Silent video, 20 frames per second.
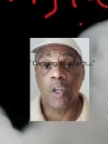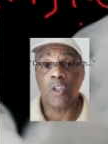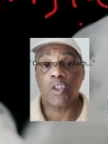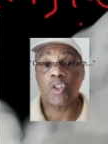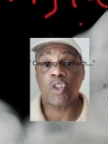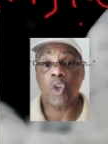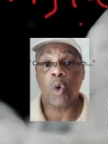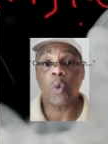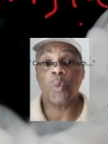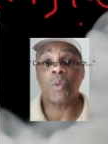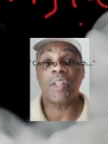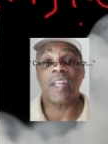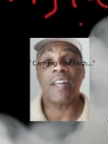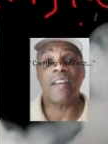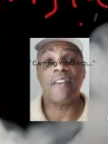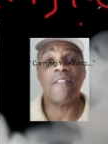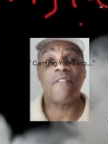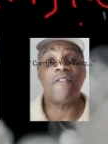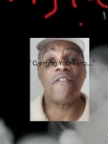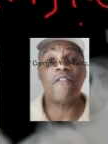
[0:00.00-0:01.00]
So
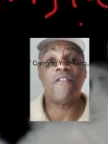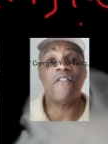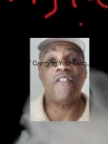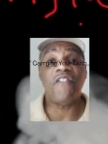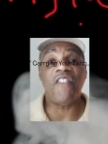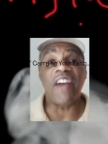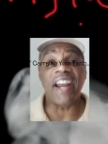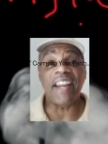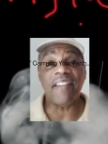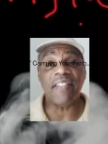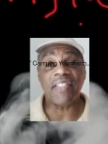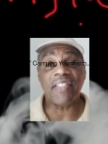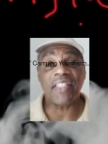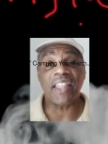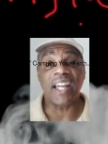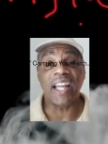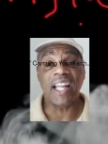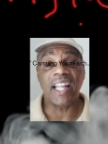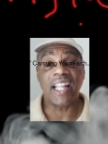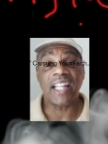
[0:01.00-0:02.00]
then
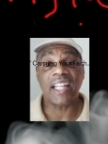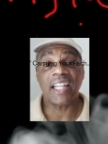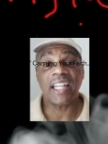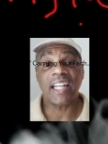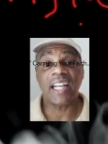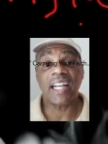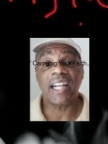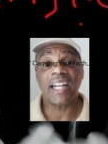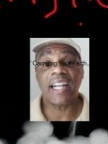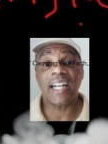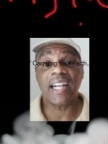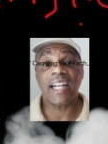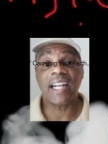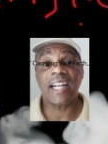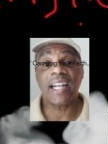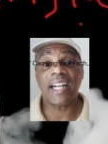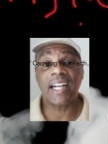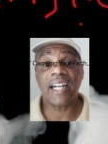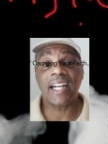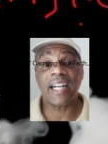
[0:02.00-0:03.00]
faith
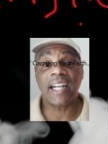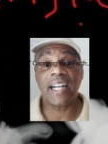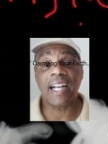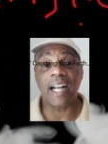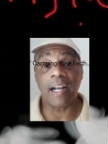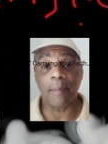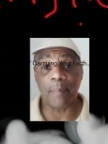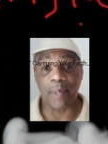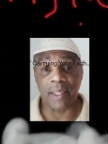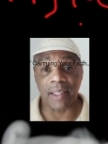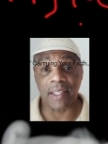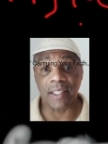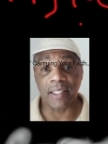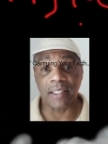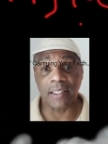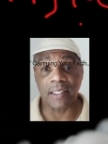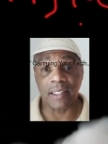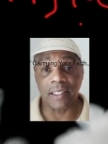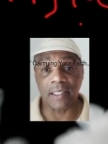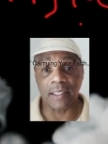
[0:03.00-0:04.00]
cometh,
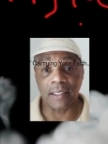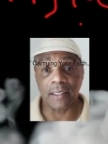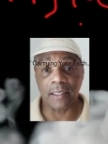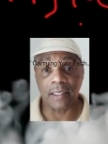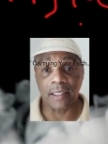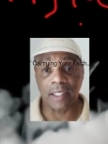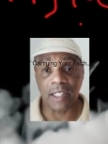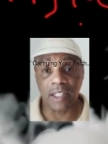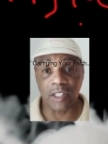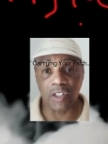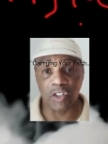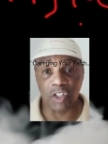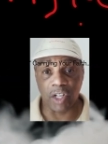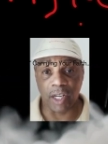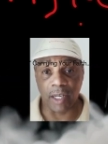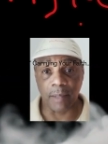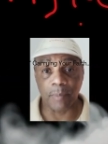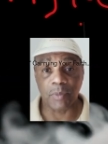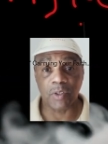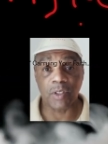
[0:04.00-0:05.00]
King
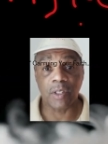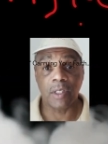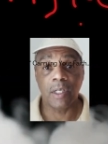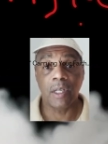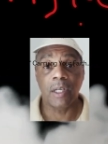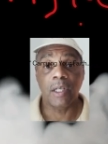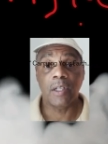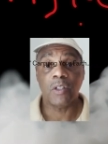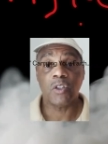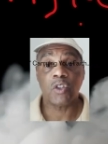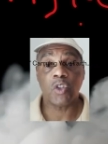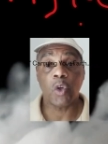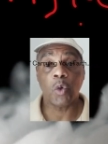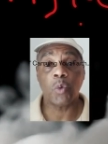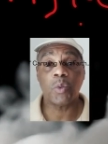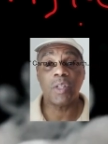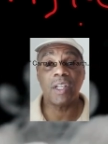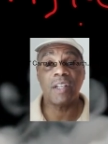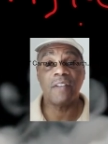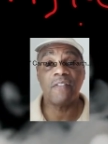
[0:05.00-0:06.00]
James.
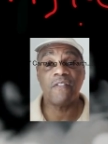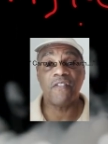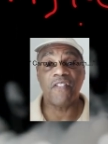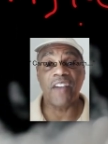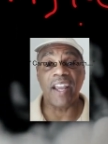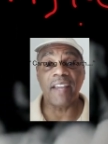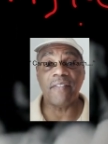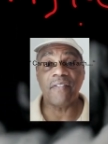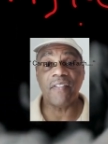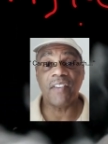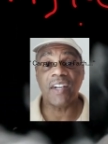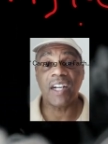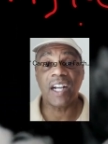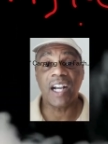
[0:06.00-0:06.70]
So then faith